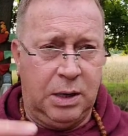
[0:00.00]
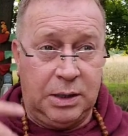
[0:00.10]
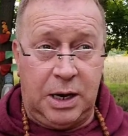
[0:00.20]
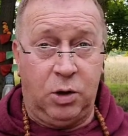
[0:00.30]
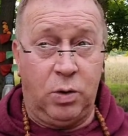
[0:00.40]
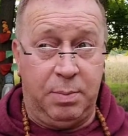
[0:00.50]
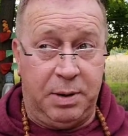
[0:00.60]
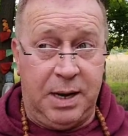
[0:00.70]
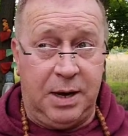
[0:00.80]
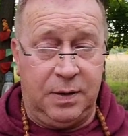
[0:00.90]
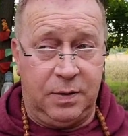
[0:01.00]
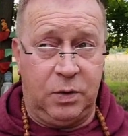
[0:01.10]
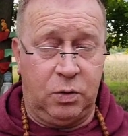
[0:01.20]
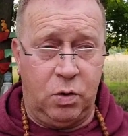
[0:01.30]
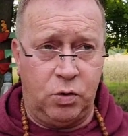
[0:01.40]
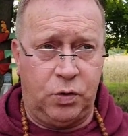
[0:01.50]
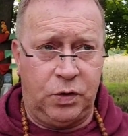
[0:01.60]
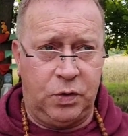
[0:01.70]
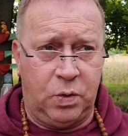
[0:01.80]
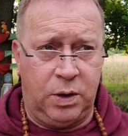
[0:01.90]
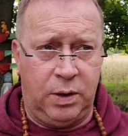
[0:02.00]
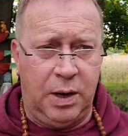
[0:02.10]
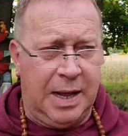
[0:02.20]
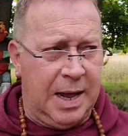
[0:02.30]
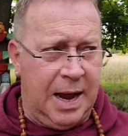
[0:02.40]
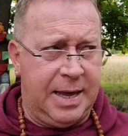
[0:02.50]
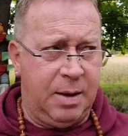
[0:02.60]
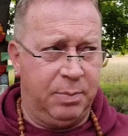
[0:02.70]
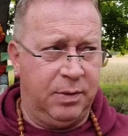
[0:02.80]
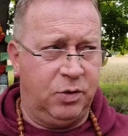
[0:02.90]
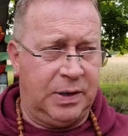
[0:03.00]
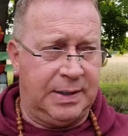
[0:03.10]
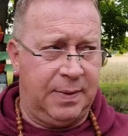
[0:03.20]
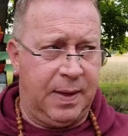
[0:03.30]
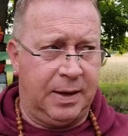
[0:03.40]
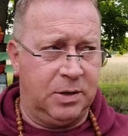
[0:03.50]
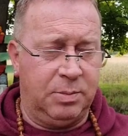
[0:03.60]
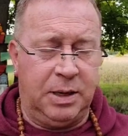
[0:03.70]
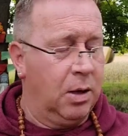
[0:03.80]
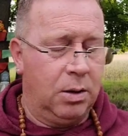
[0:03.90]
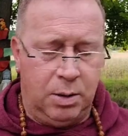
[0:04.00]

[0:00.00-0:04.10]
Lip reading: Gotta go get bananas at the grocery store, and I can't believe she said that to me.